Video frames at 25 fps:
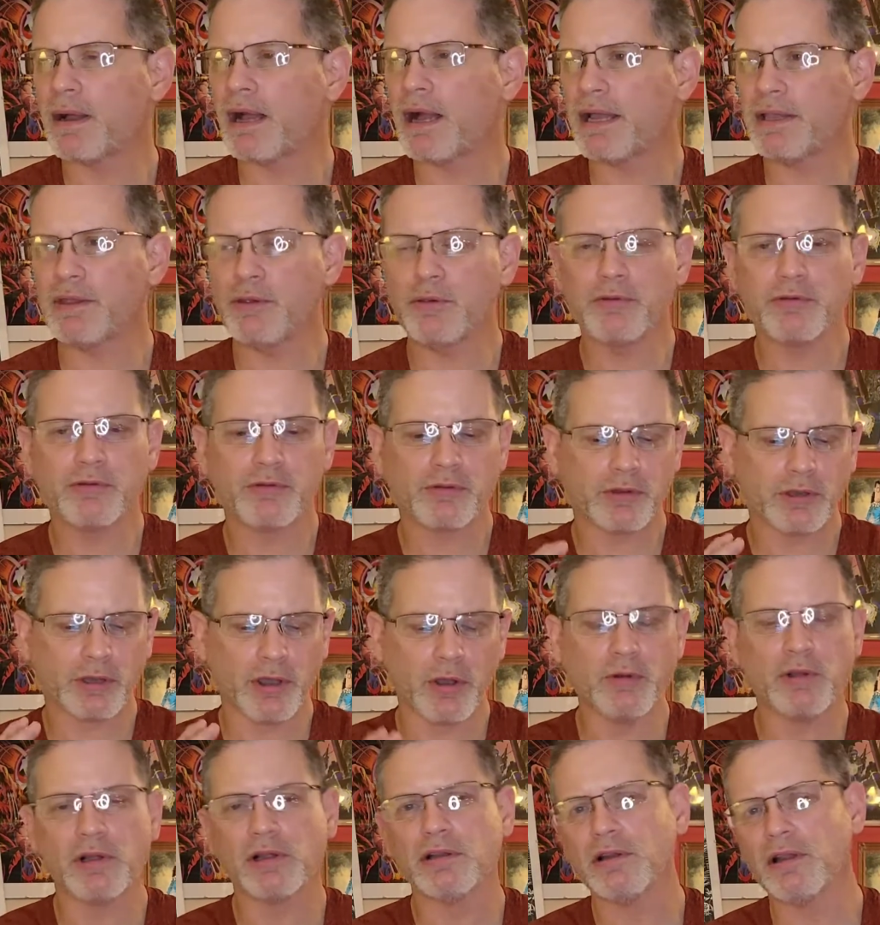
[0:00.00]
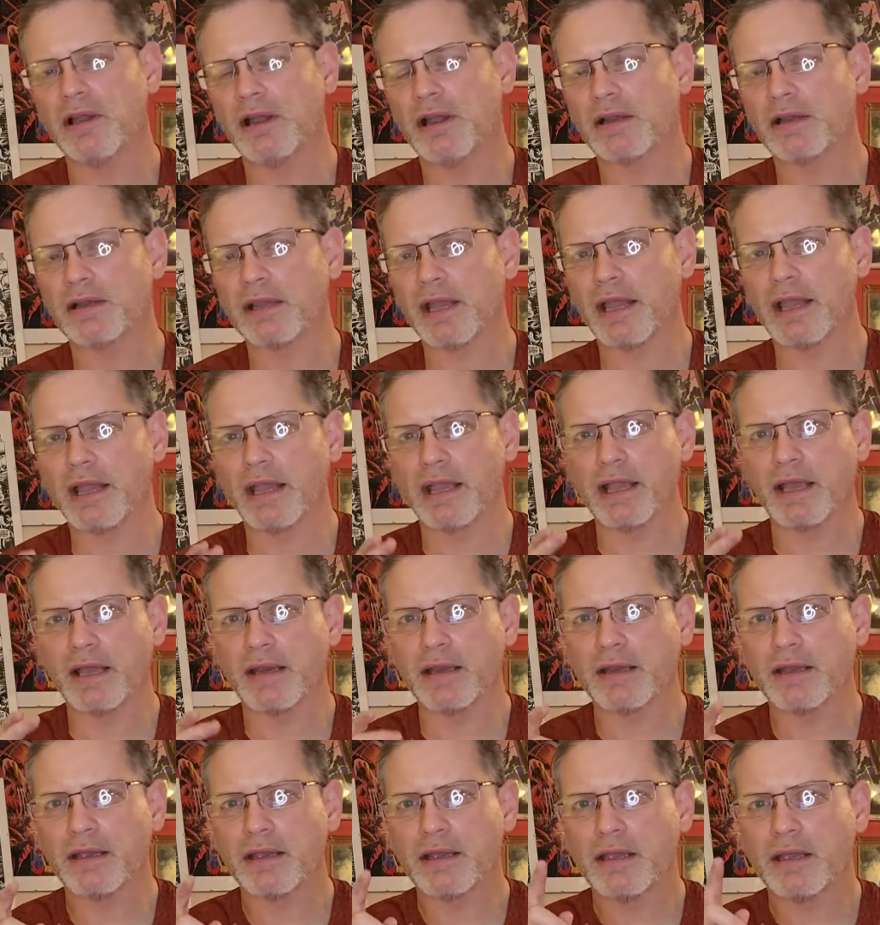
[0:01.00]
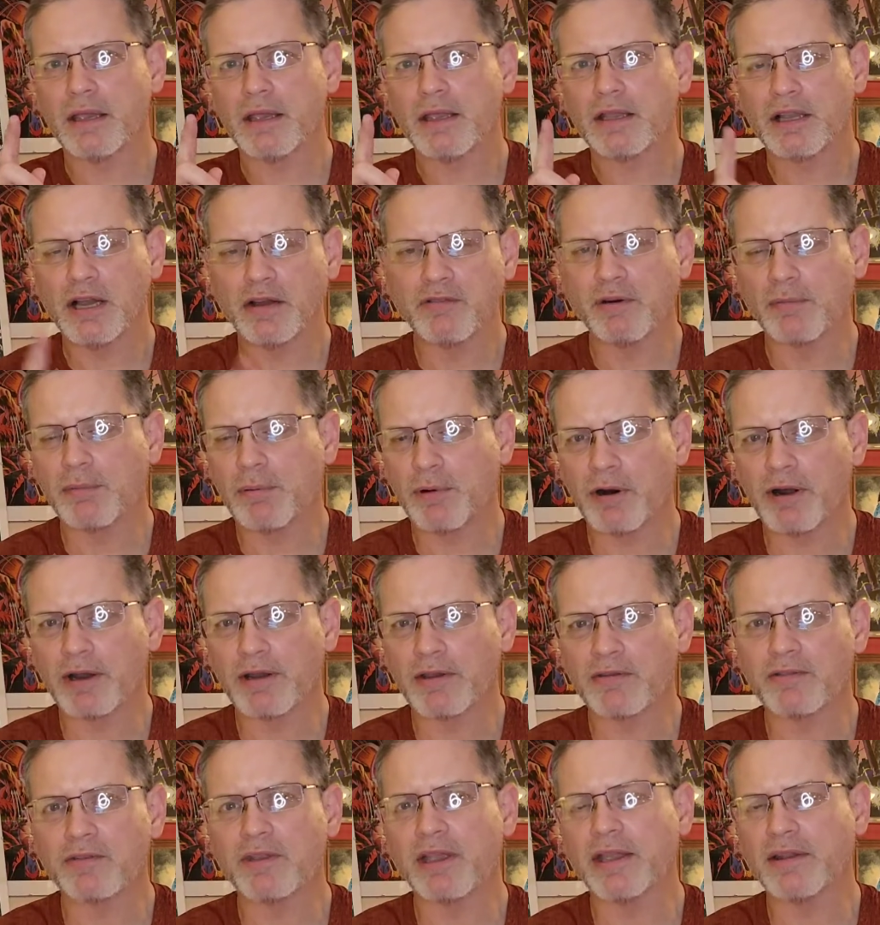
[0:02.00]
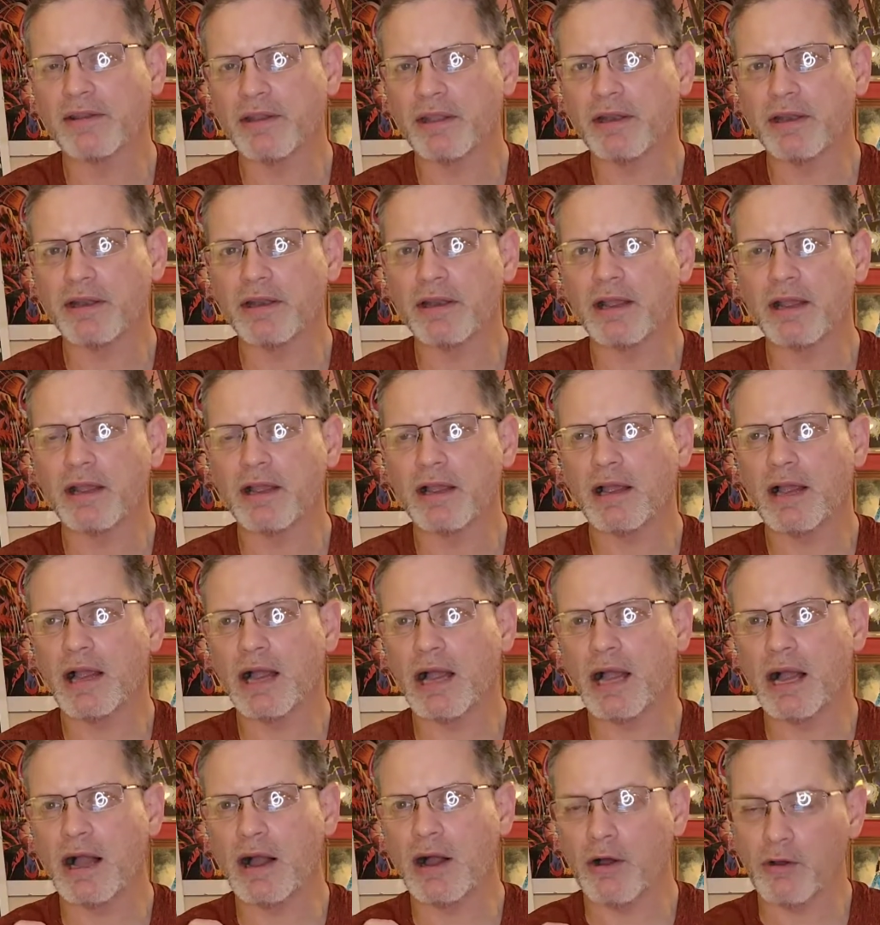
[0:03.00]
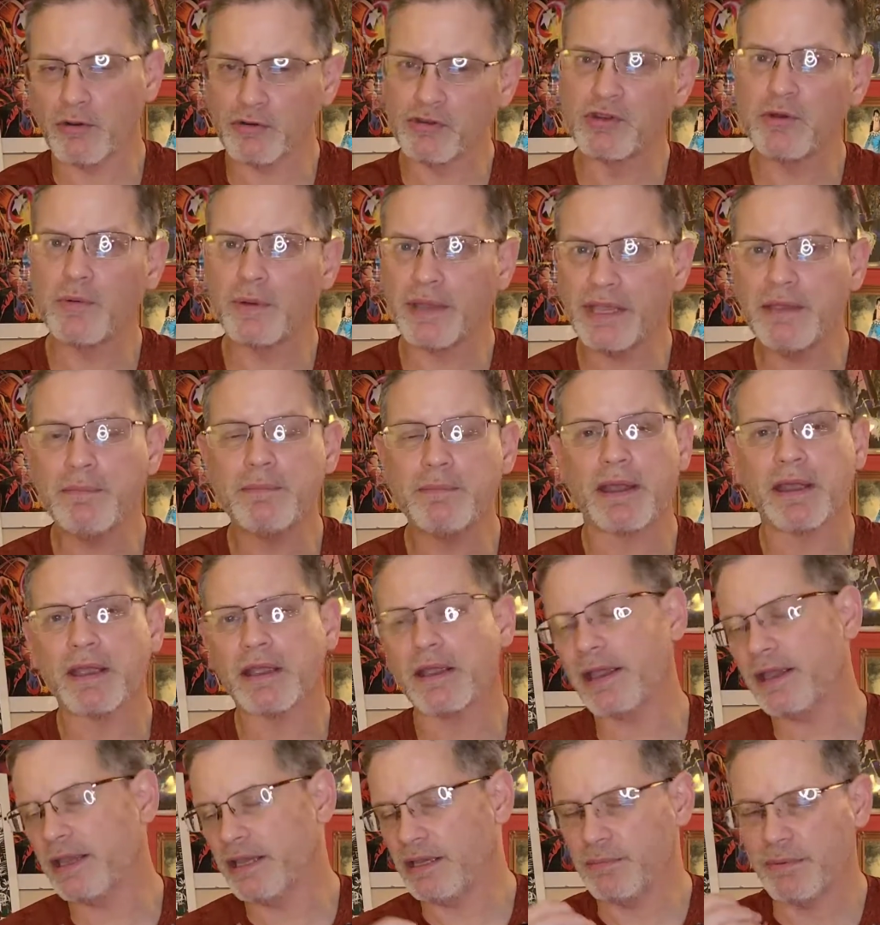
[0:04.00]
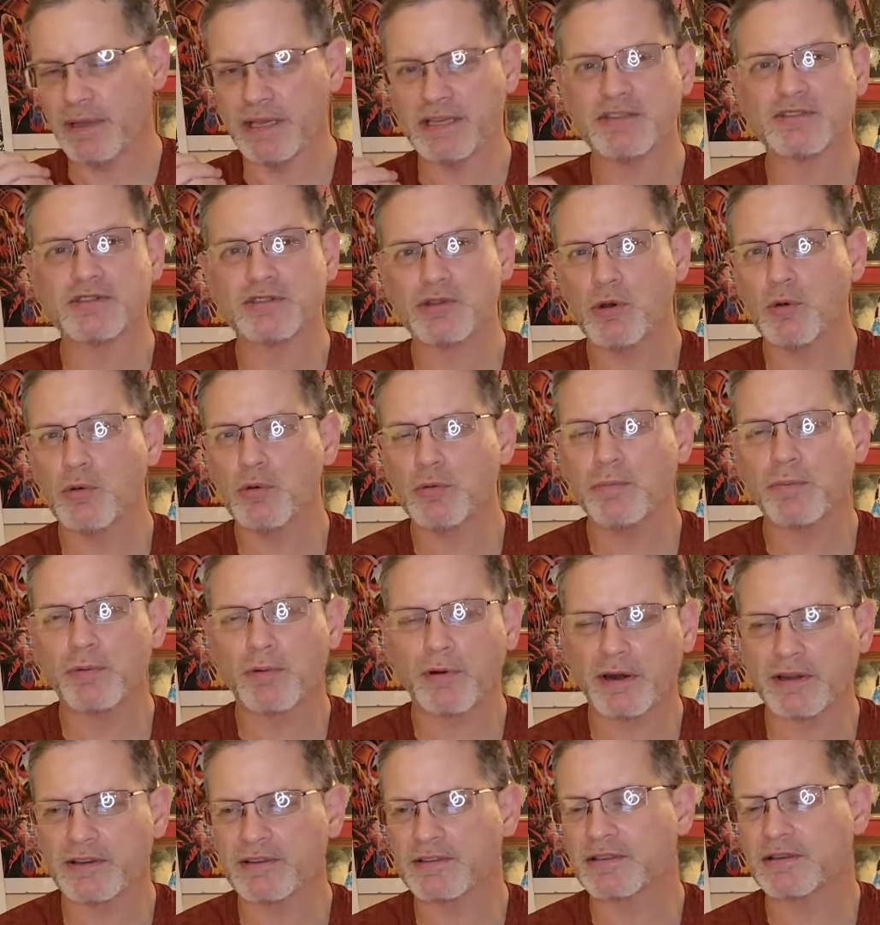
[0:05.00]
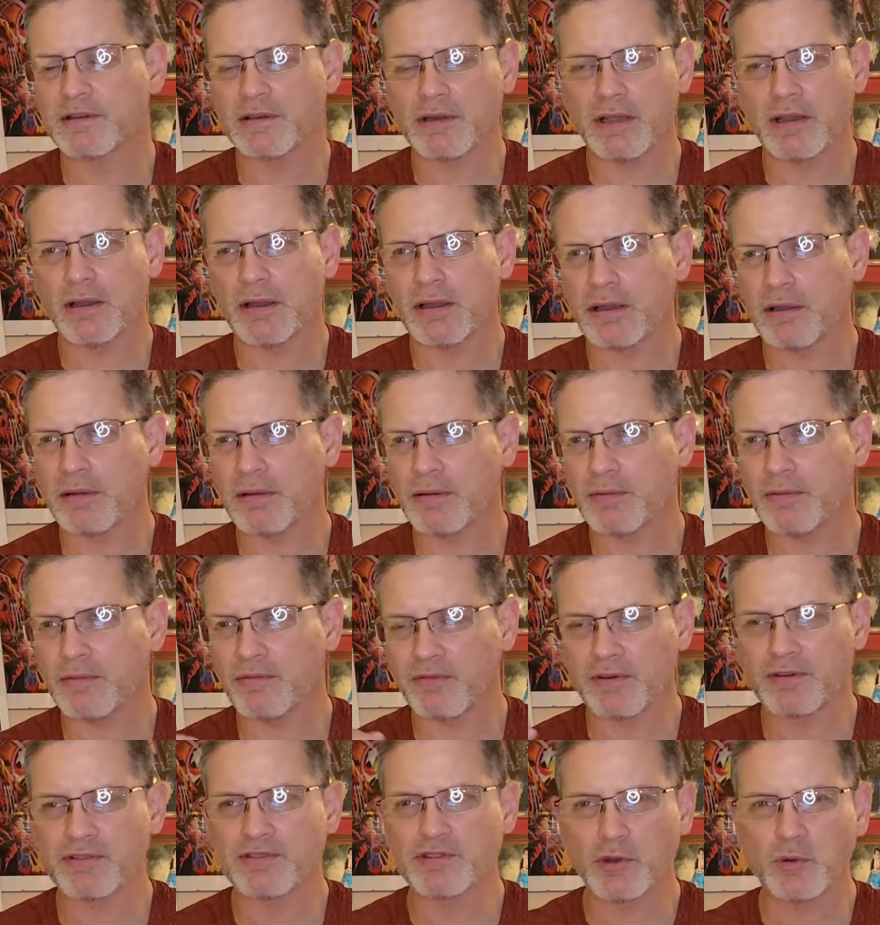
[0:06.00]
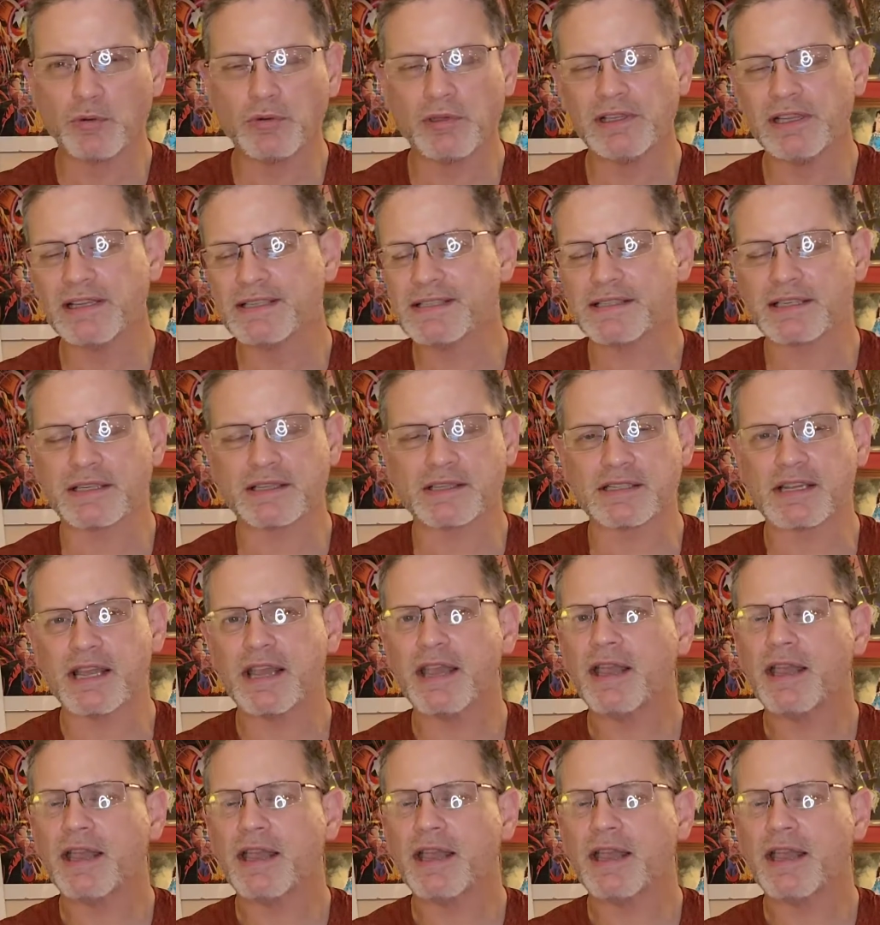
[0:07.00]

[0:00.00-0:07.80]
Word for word: I use GoCollect and CovrPrice, and then also eBay, eBay sold price uh, for sold listings.